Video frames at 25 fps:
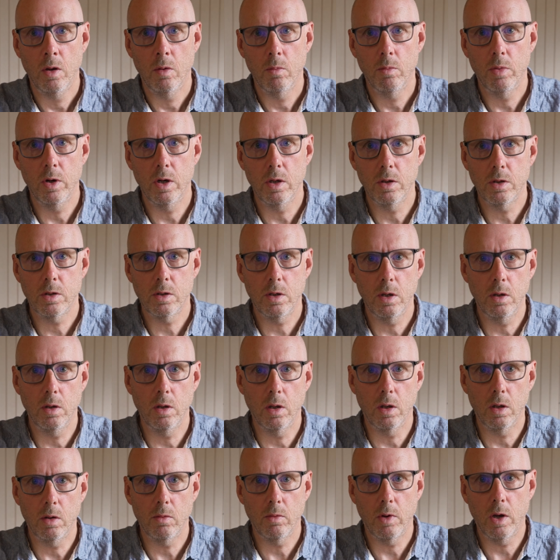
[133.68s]
but it's
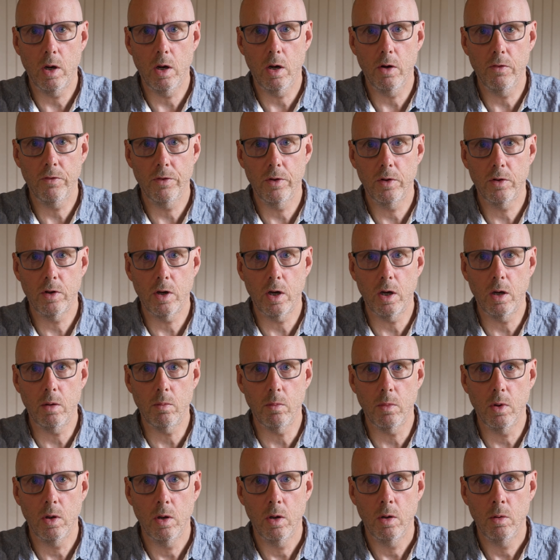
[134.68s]
still half the
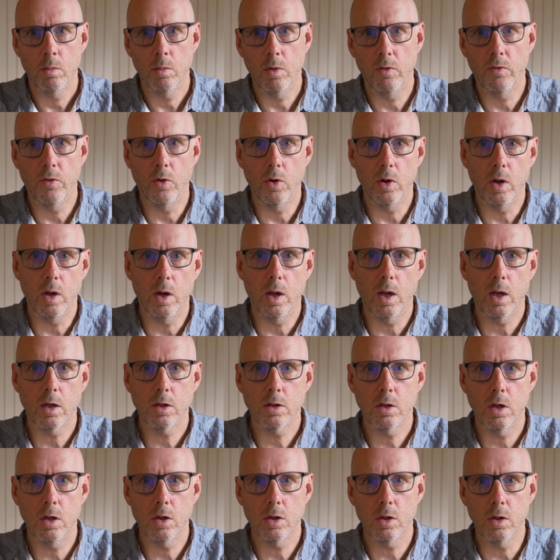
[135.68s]
time before your next
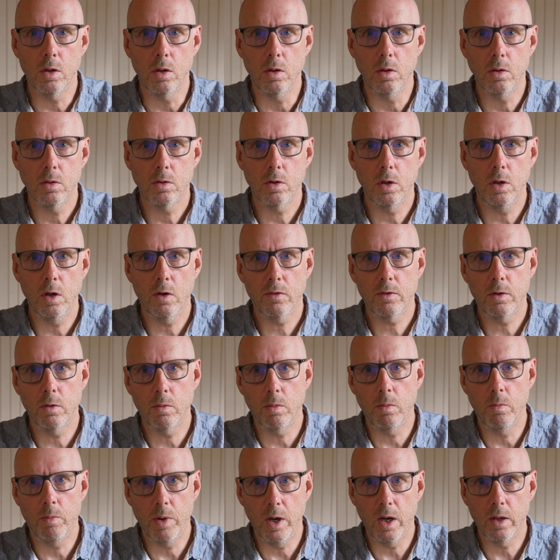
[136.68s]
session. So you have to
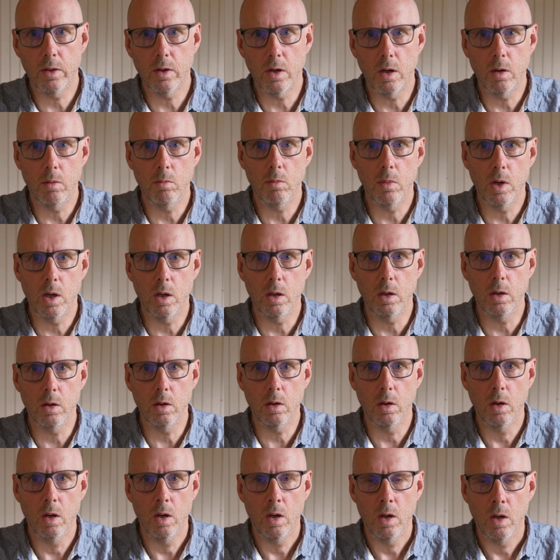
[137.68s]
bear that in
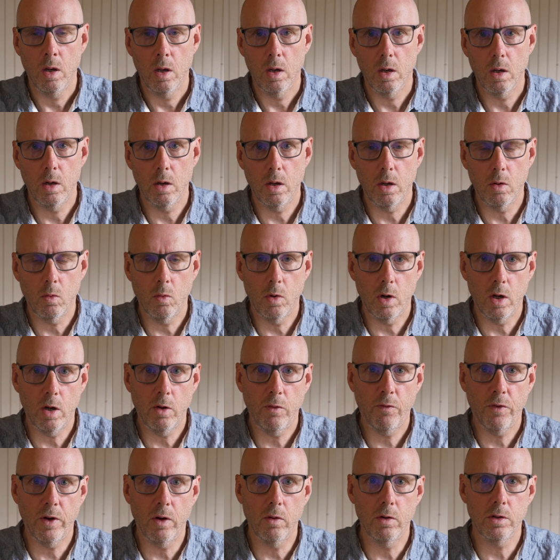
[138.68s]
mind. And what
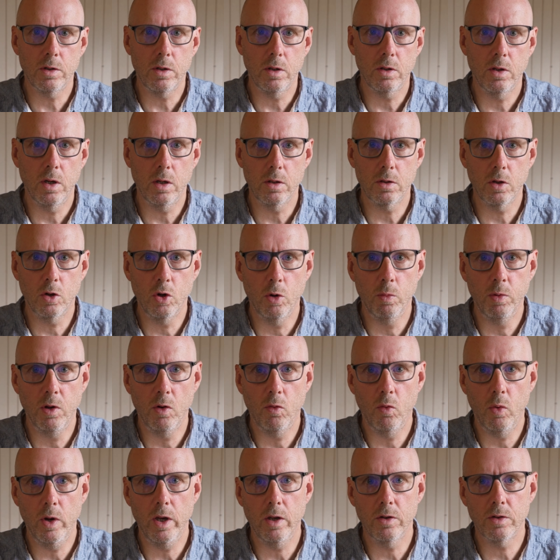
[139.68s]
I've found is it takes a couple
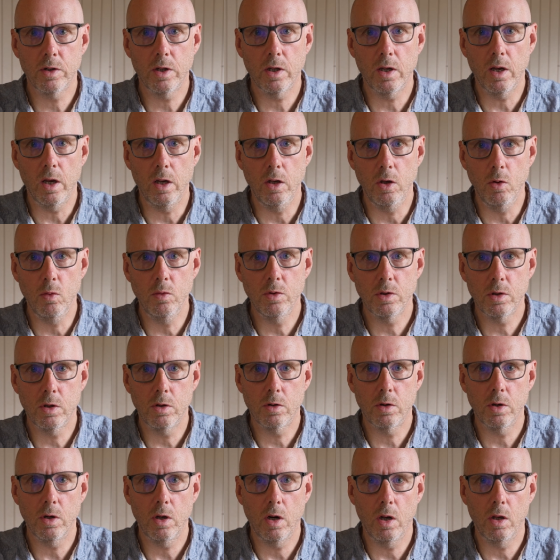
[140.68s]
of weeks to get used to
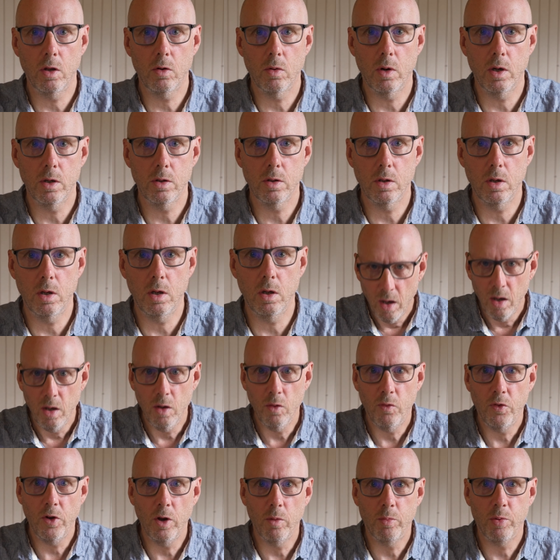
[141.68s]
training twice a day. You
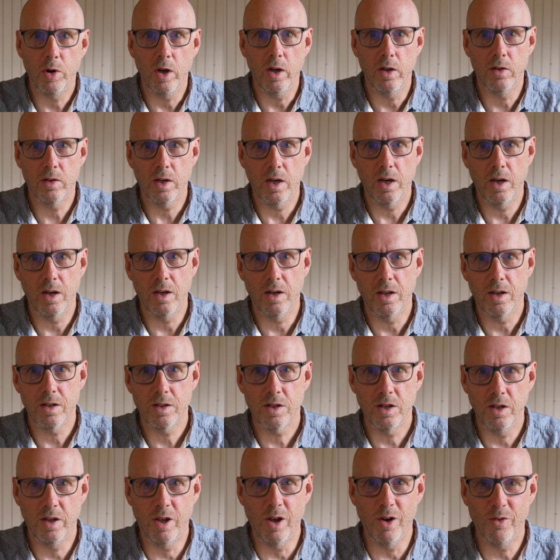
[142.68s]
feel pretty tired
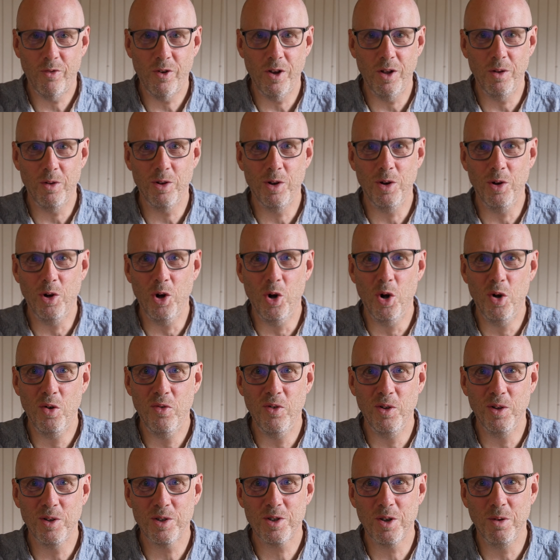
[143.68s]
actually. I felt
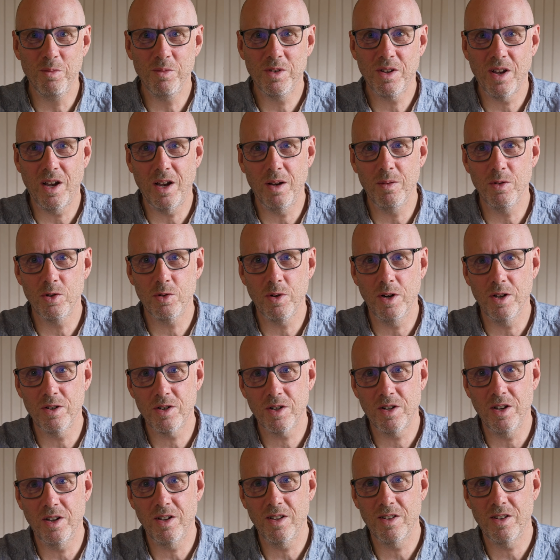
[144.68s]
awful sometimes when I
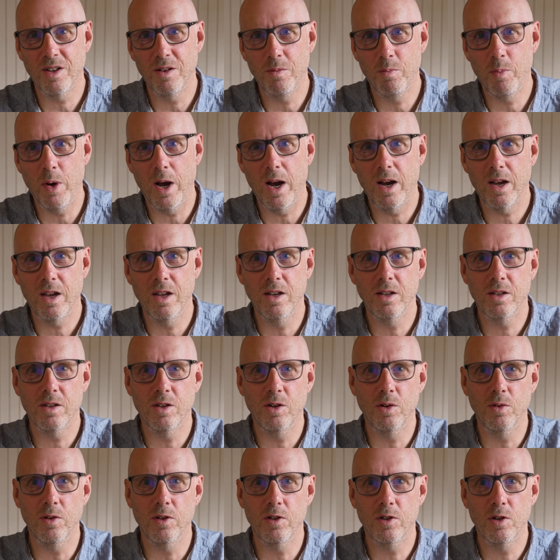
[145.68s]
started back into
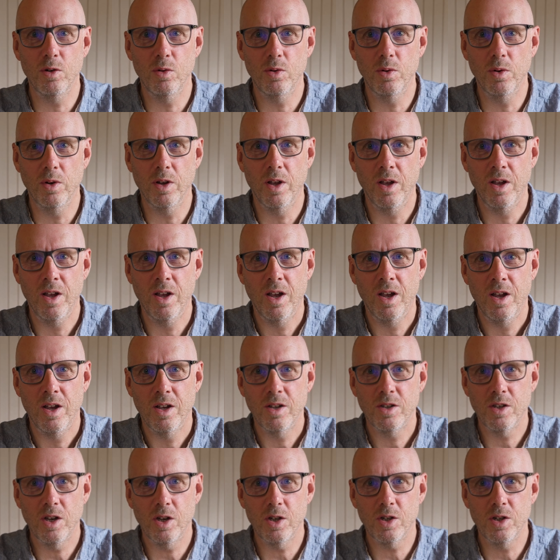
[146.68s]
doing 2
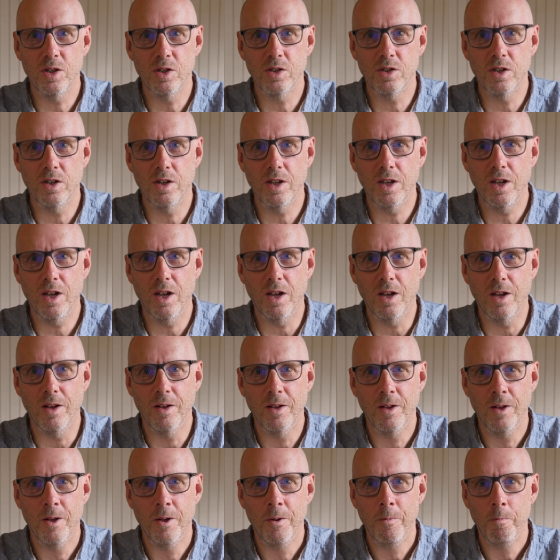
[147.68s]
sessions a day,
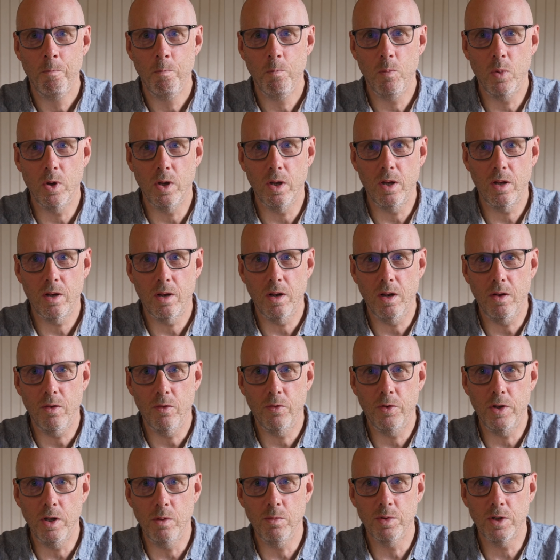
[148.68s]
but it
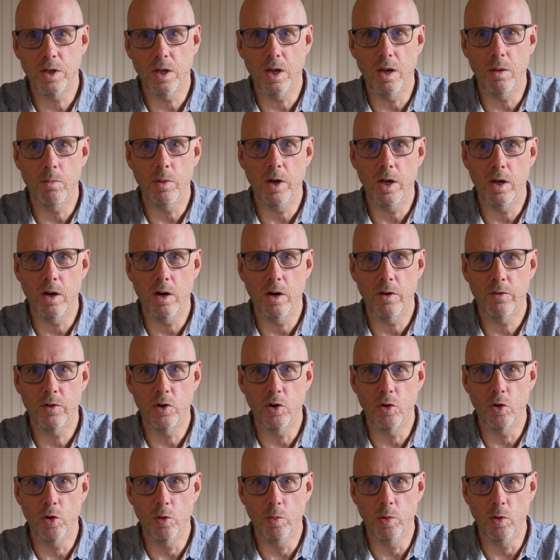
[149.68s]
seems to get better after
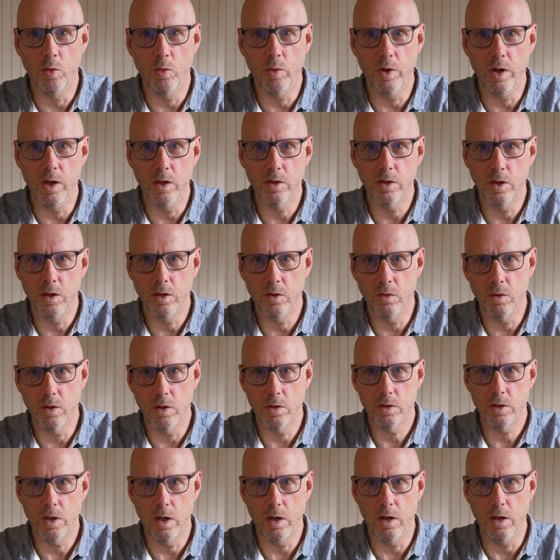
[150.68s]
a couple of weeks into a
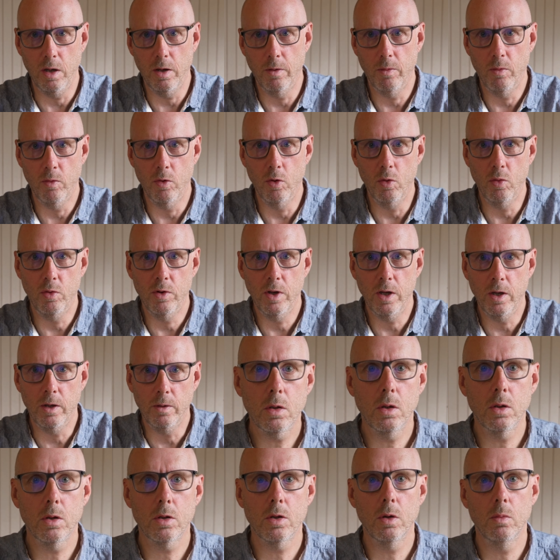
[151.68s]
steady routine. And
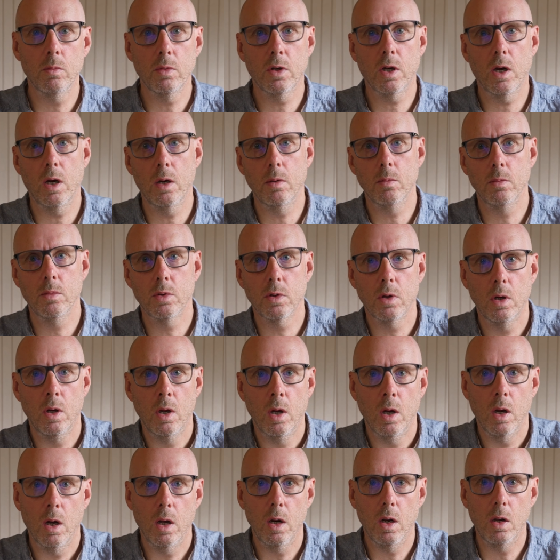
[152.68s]
also sometimes
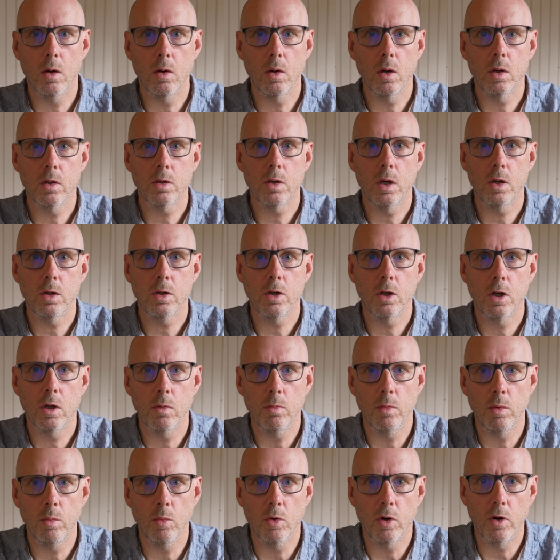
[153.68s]
a longer session
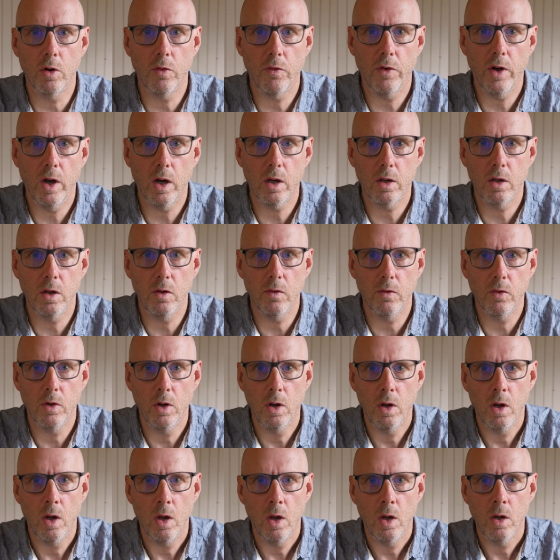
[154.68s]
can be more effective.
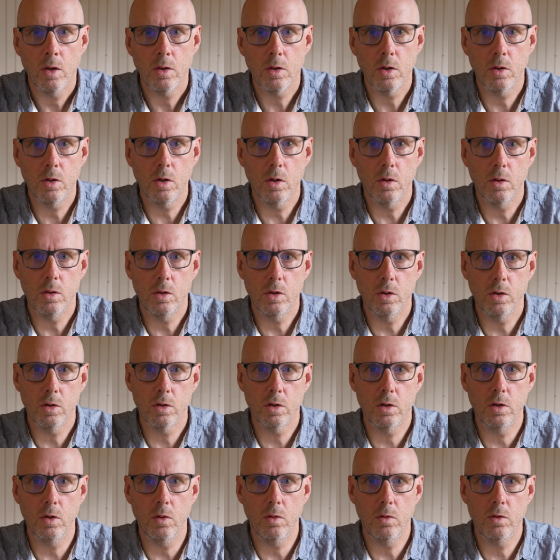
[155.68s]
So don't
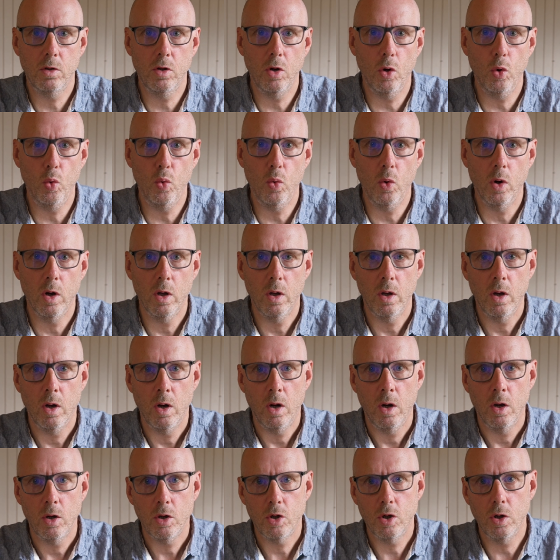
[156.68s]
just do 2
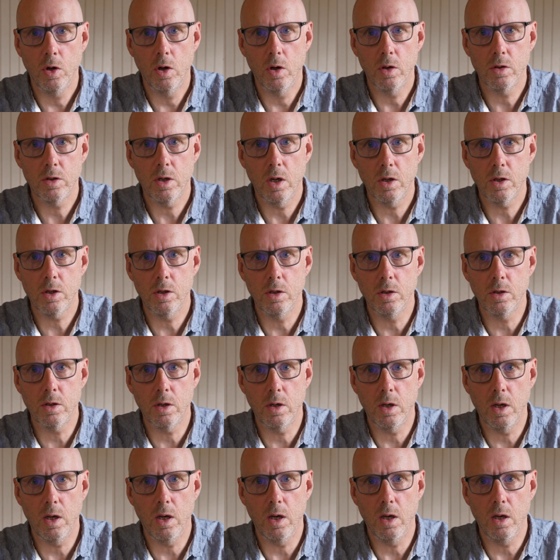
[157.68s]
short sessions a
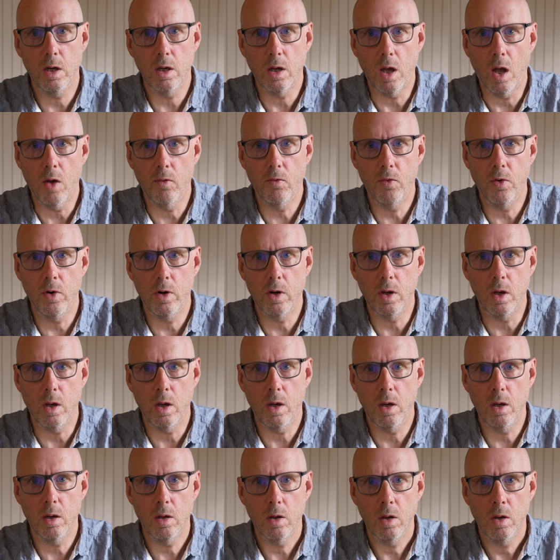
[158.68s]
day every
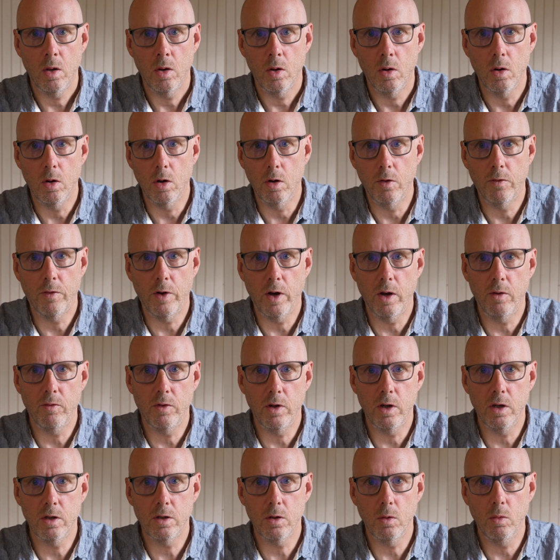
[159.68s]
day or 5
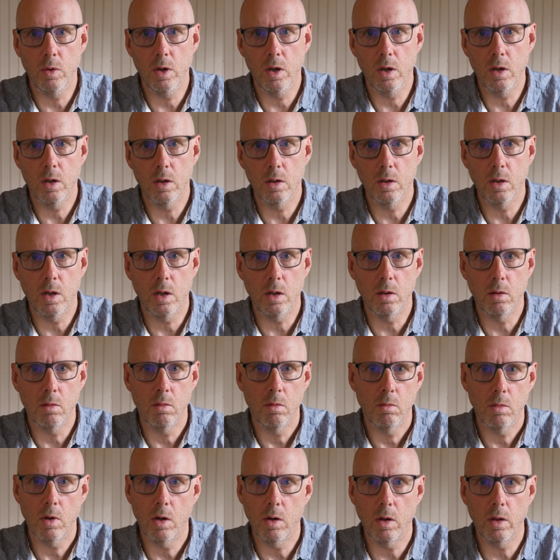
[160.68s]
days a week and then
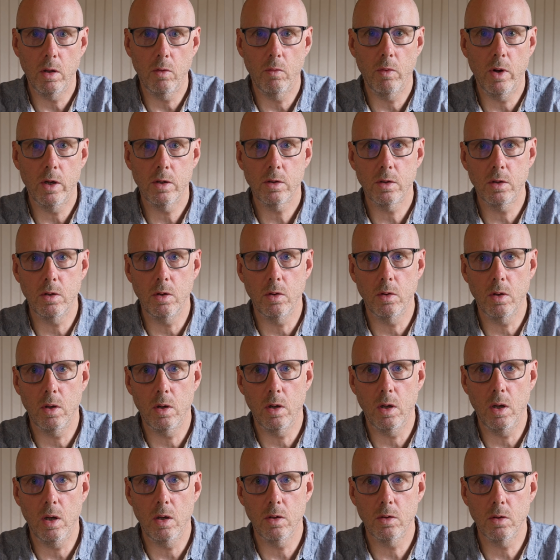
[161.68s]
either rest the other
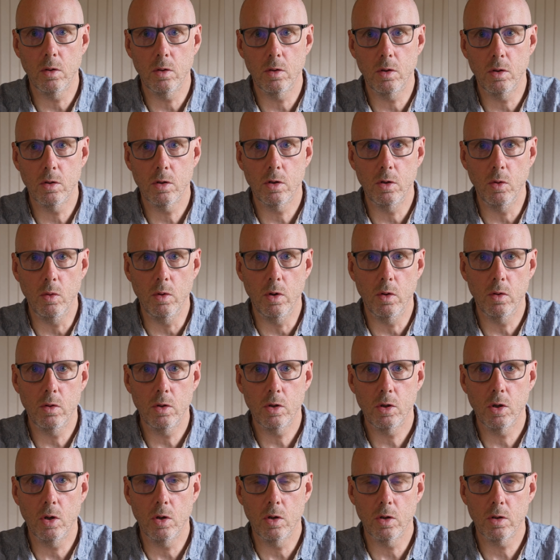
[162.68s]
days or just do another
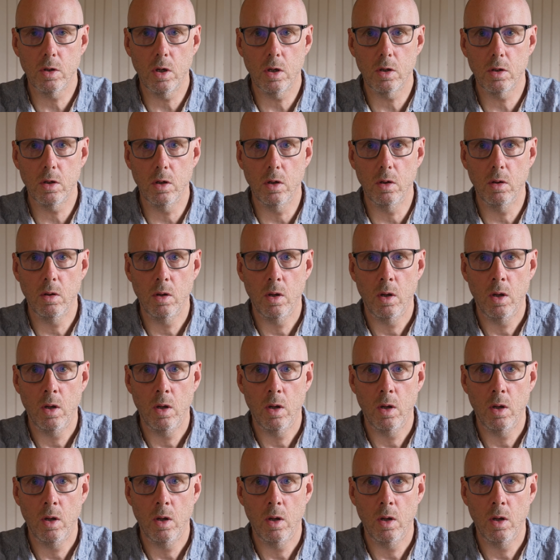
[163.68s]
short session.